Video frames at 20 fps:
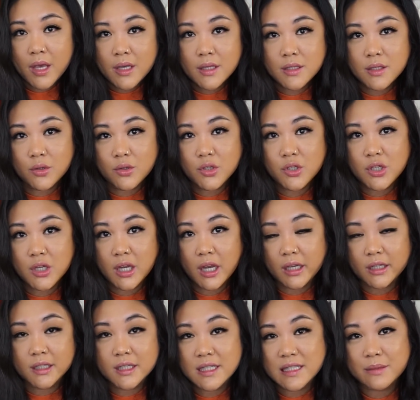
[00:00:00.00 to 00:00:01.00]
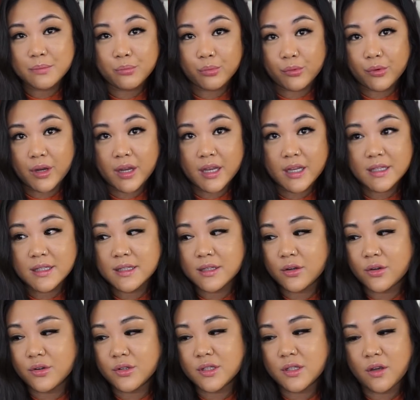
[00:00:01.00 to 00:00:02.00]
so she kind of sprays
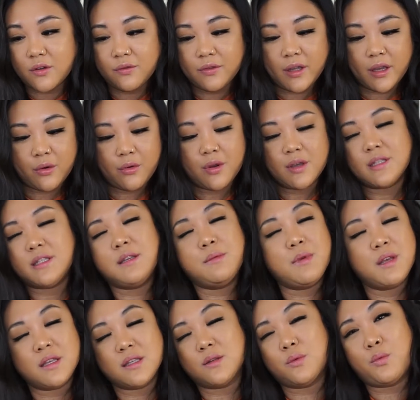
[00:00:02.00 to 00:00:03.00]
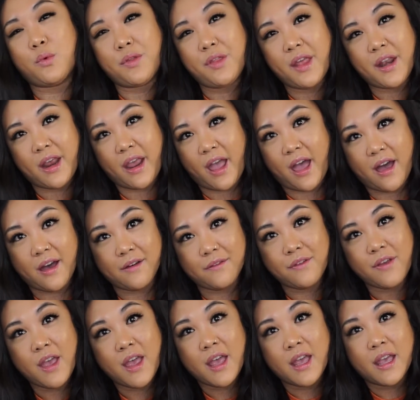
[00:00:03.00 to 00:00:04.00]
herself like crazy because the one that I have